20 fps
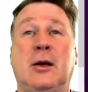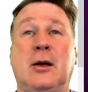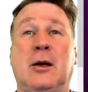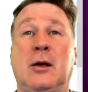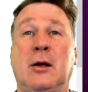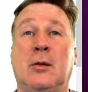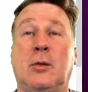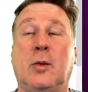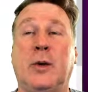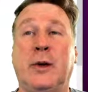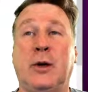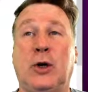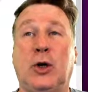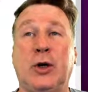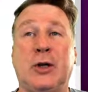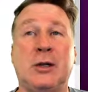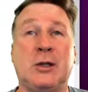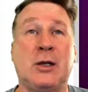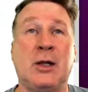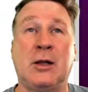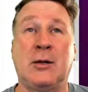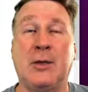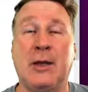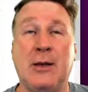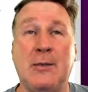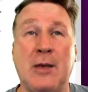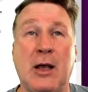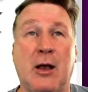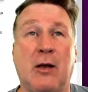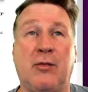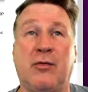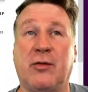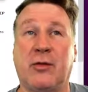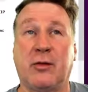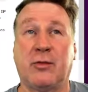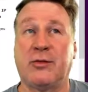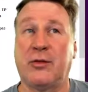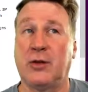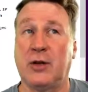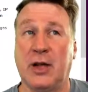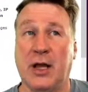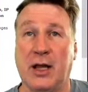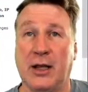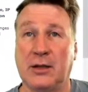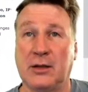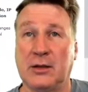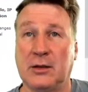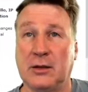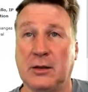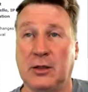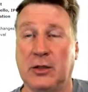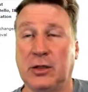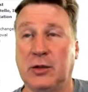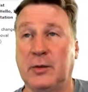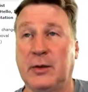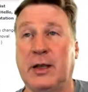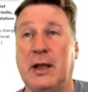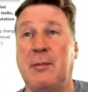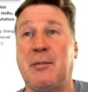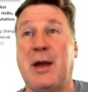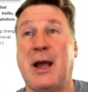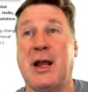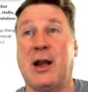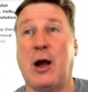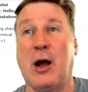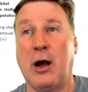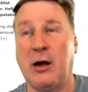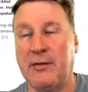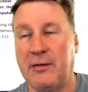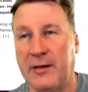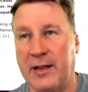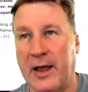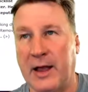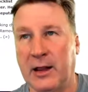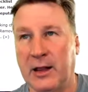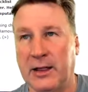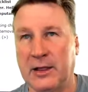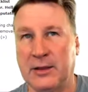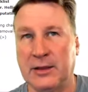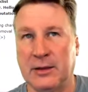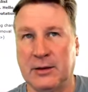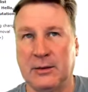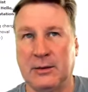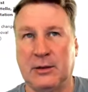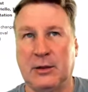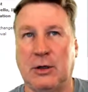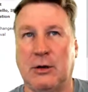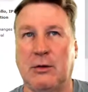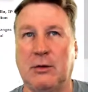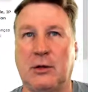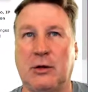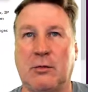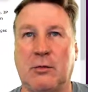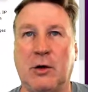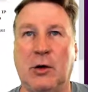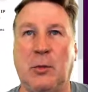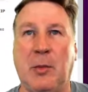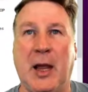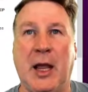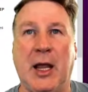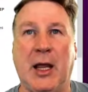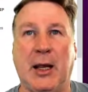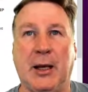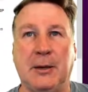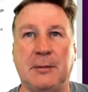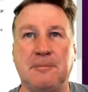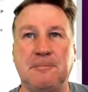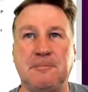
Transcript: we couldn't send them email for a few days until we get back off of that list. So it was a real pain